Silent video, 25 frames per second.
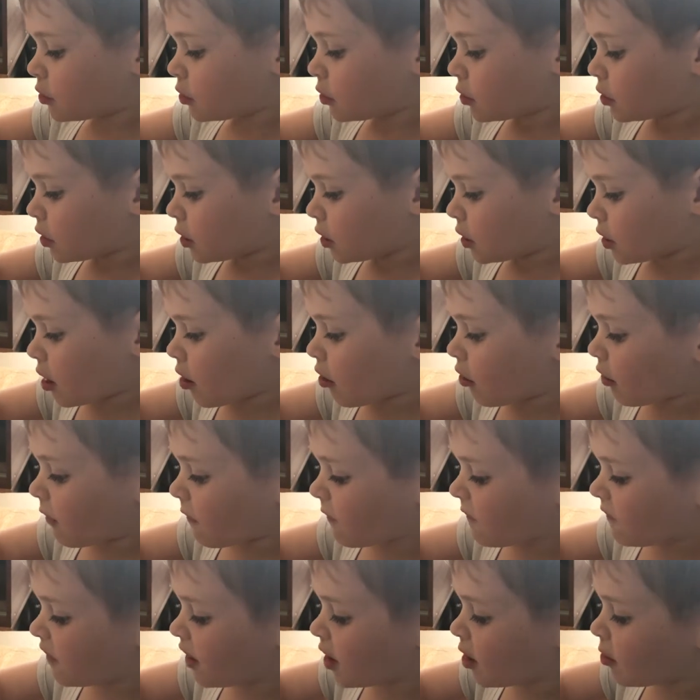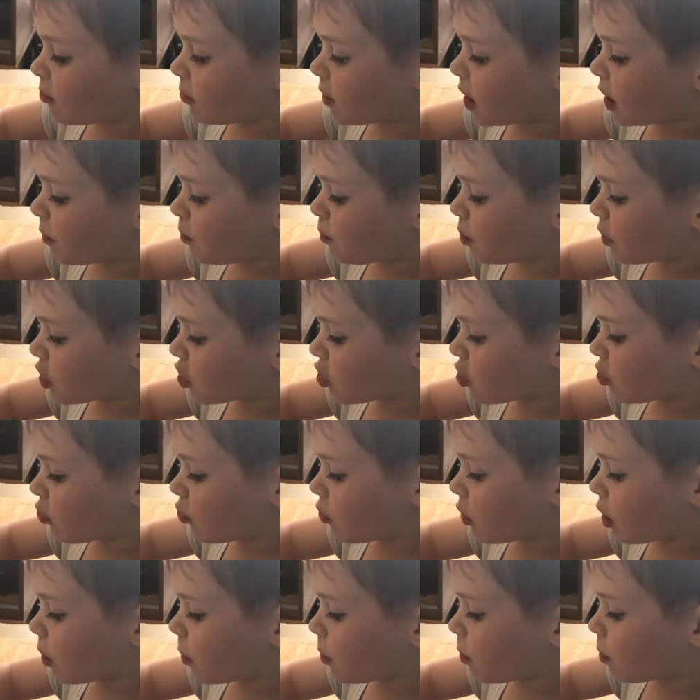Yeah. I filled my
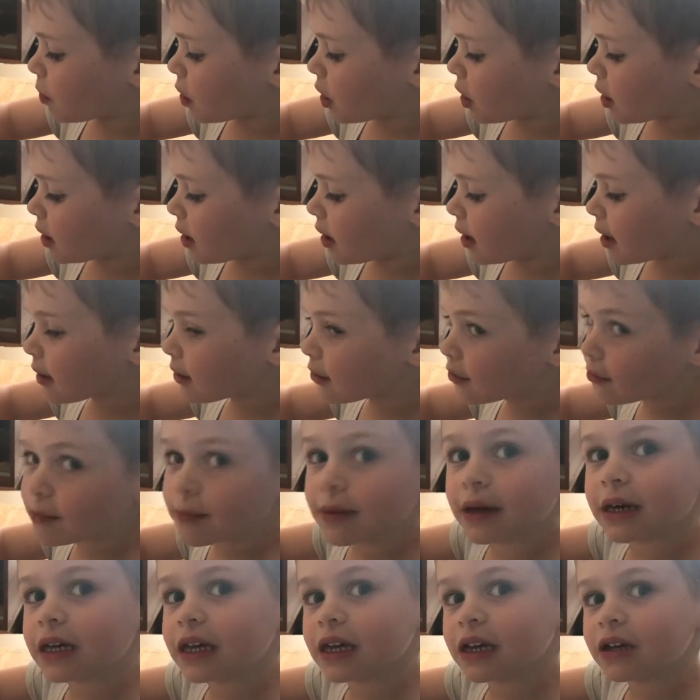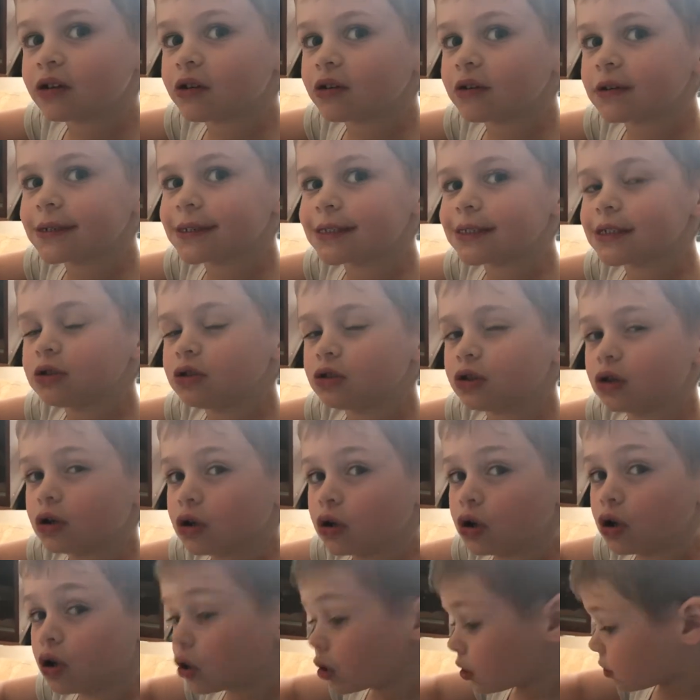bottle up, but I didn't make it to the
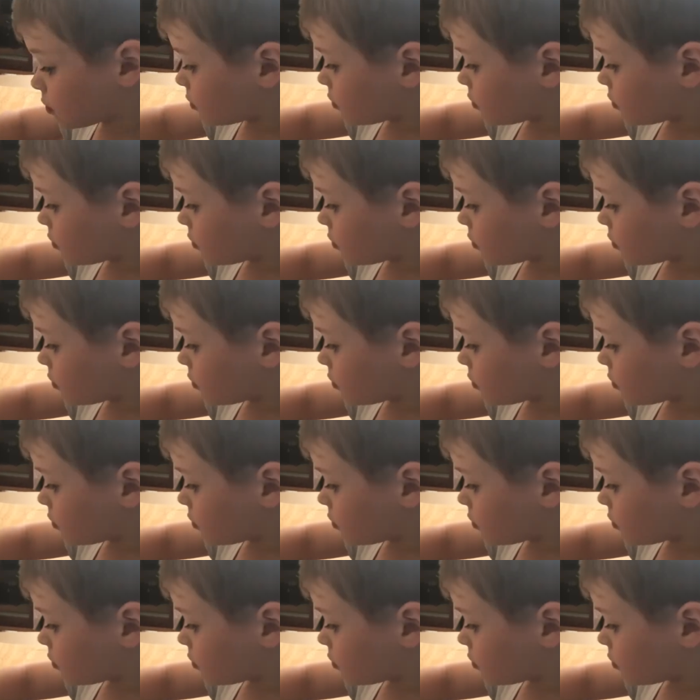top.